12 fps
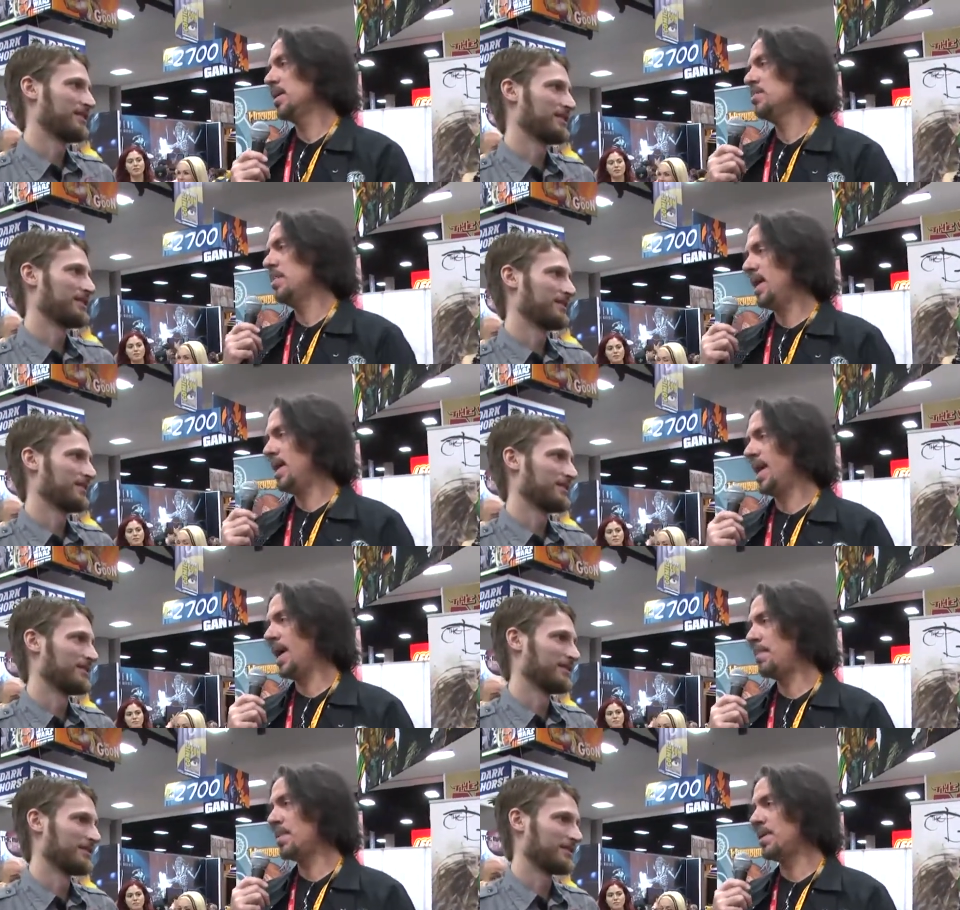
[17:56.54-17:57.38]
Speaker 1: You made it
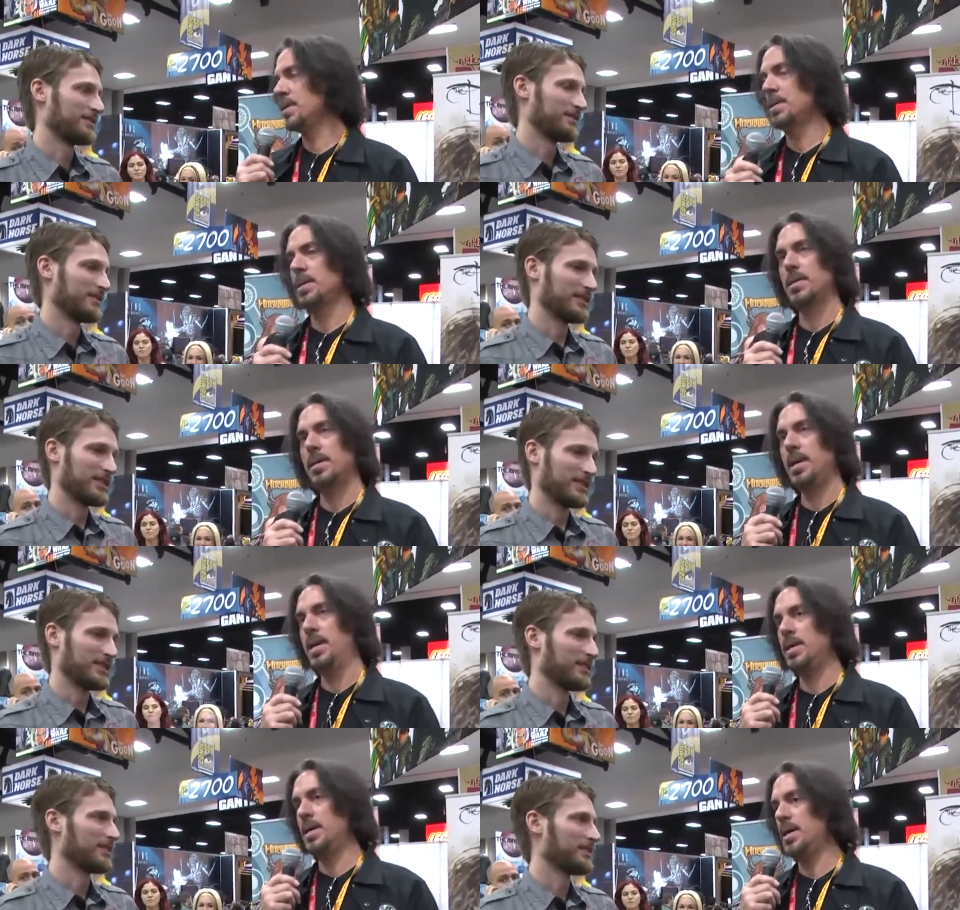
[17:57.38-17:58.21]
happen.
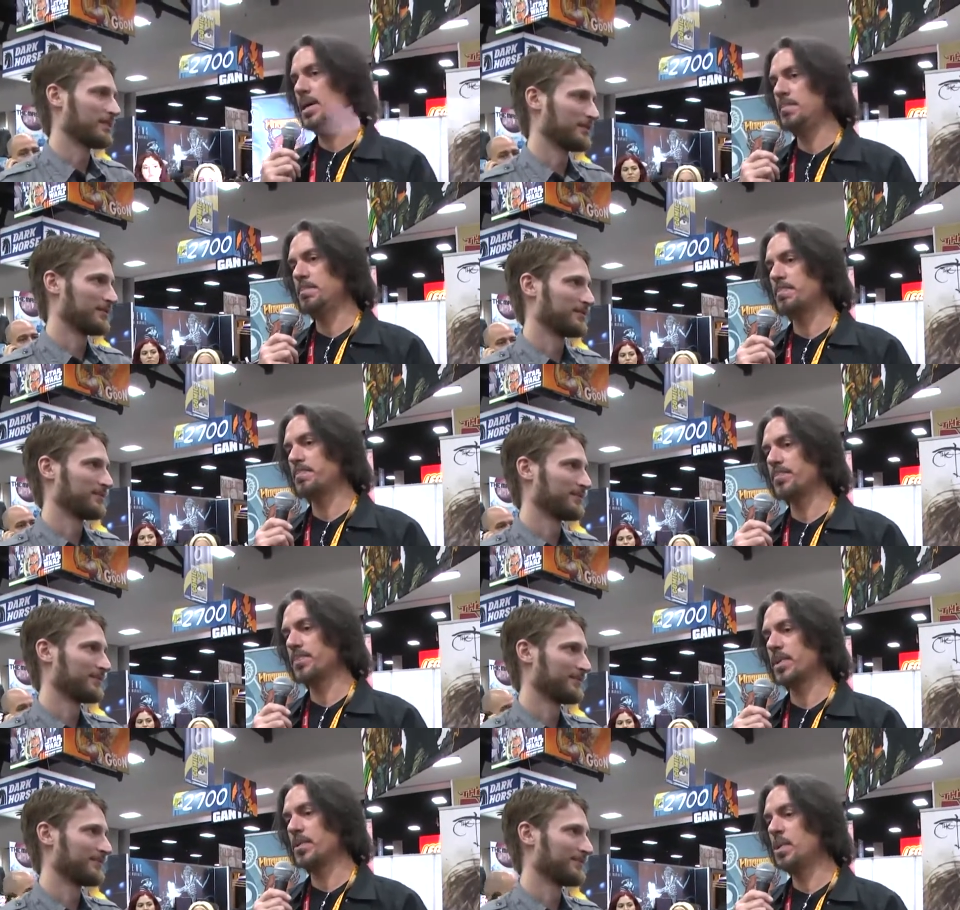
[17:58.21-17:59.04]
And um,
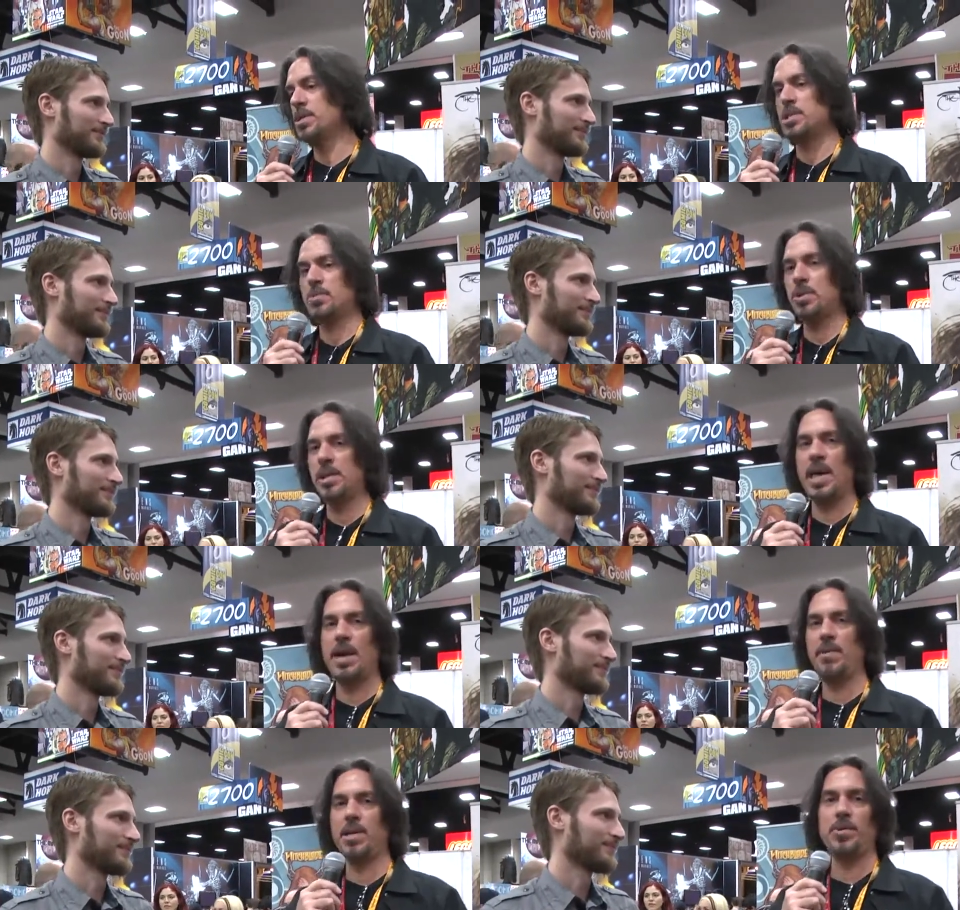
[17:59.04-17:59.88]
we're just really
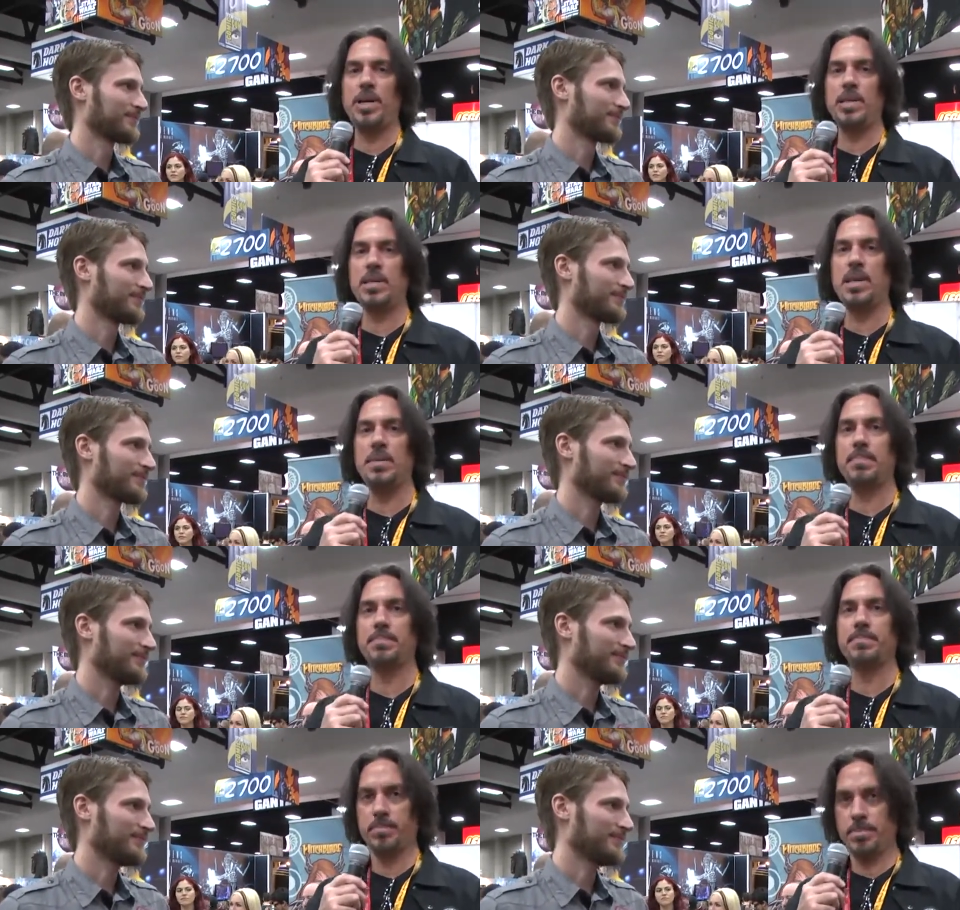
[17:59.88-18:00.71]
having a great time.
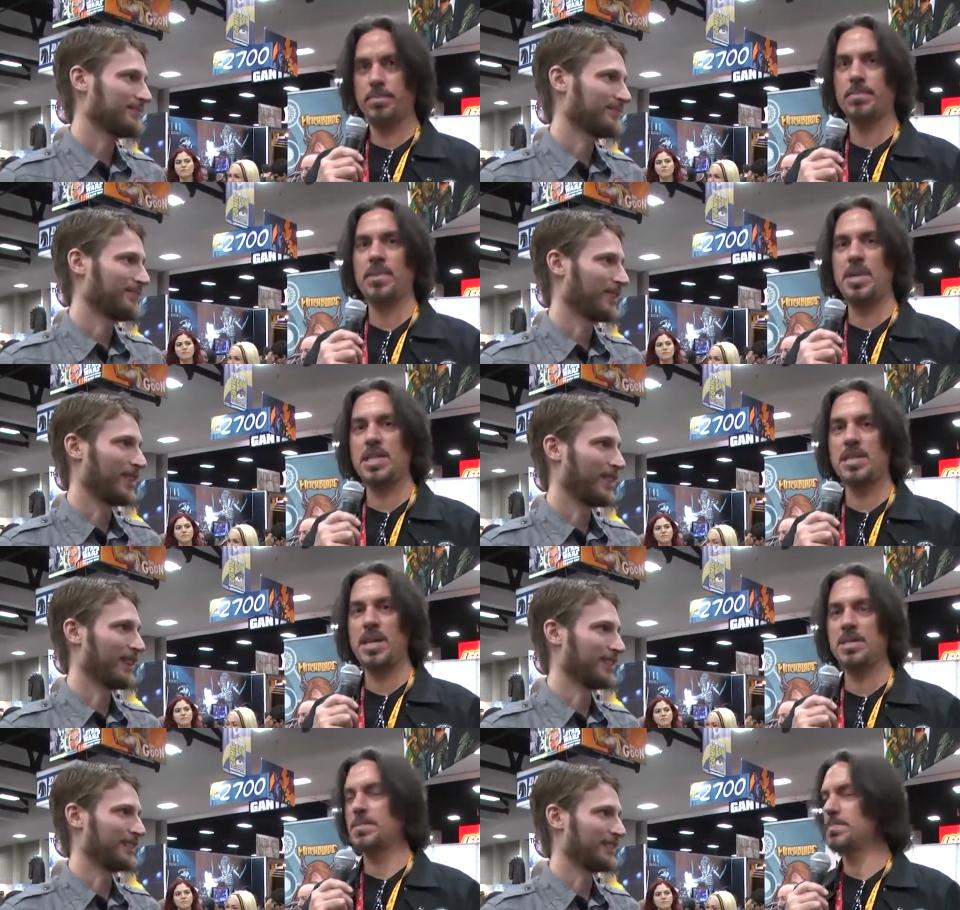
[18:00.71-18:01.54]
Thanks, right.
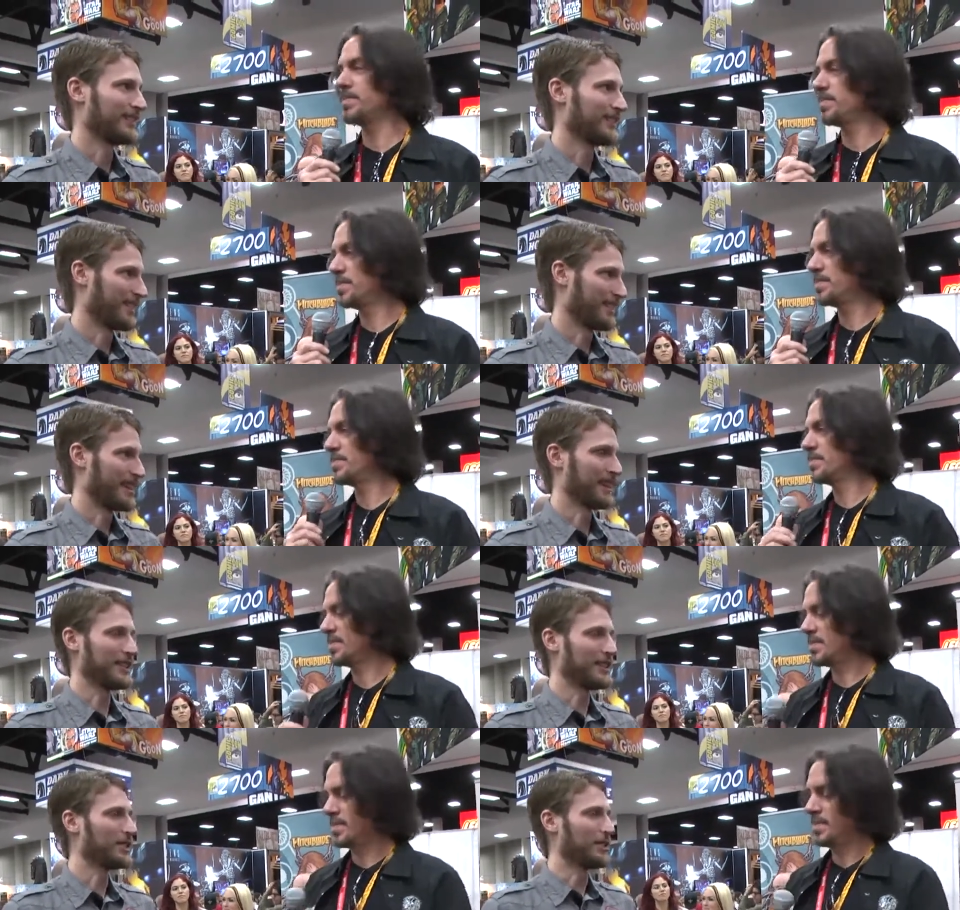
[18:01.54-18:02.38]
guys.
Speaker 2: Thank
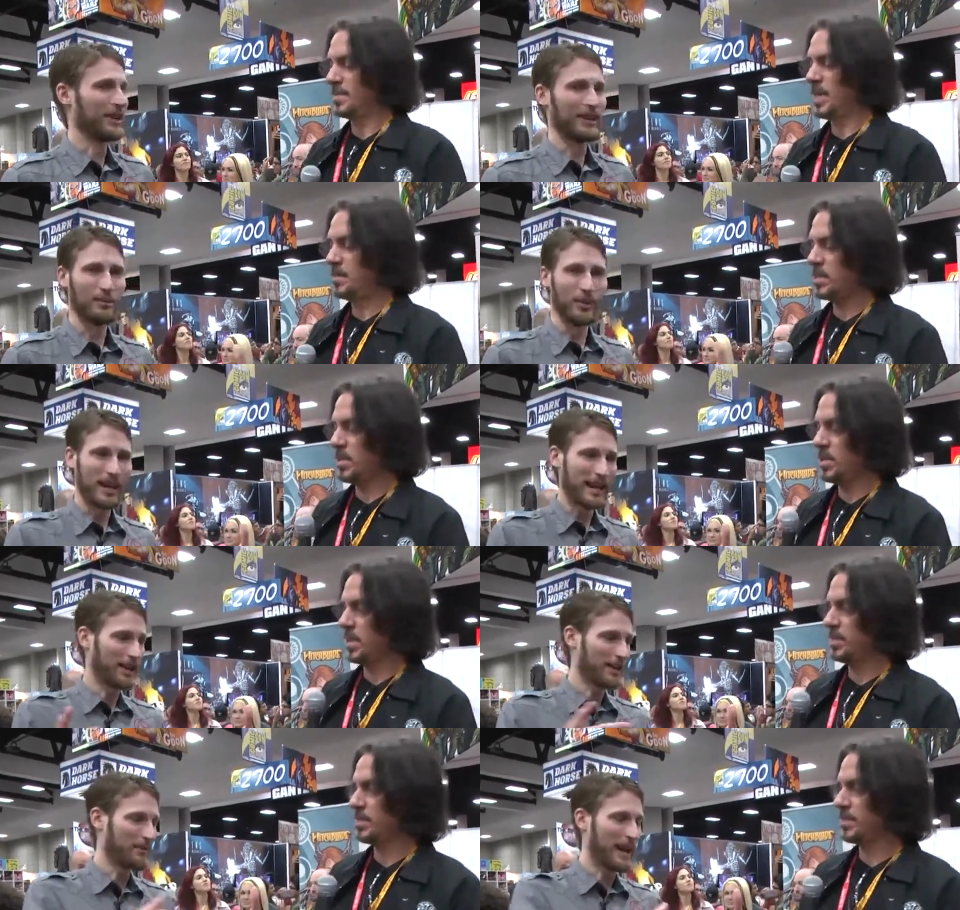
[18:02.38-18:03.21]
you. And Absolutely. we'll head
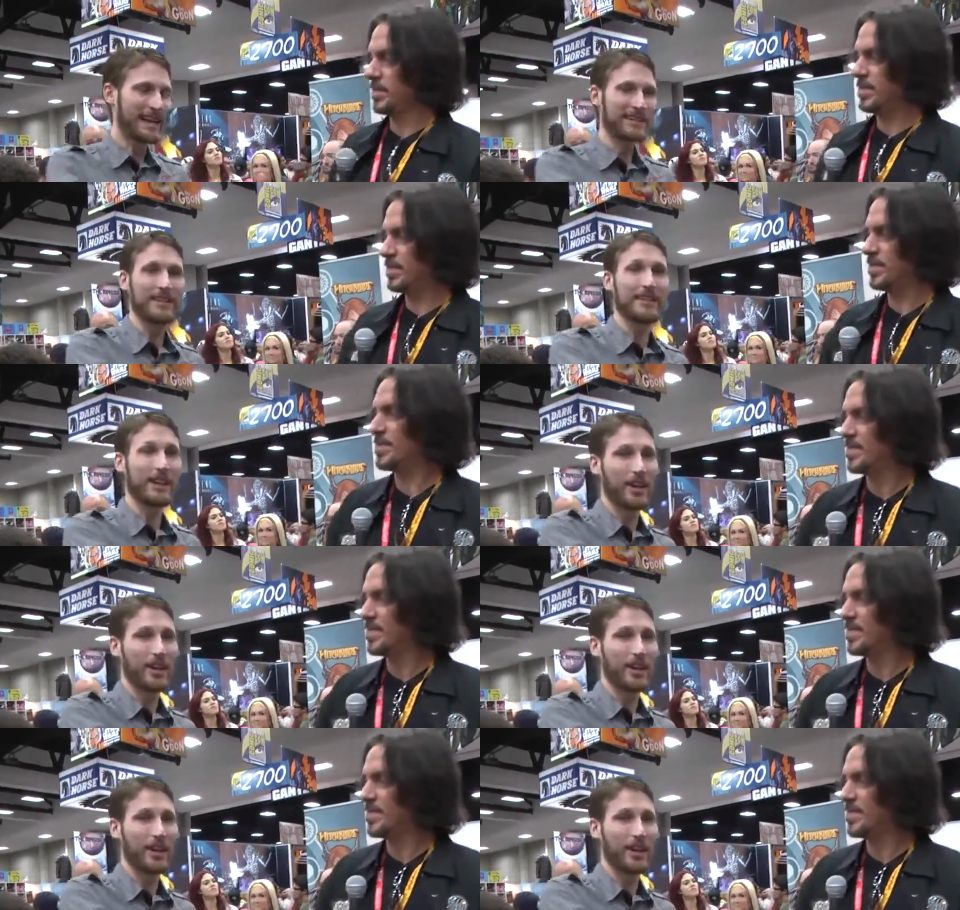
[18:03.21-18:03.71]
on back to the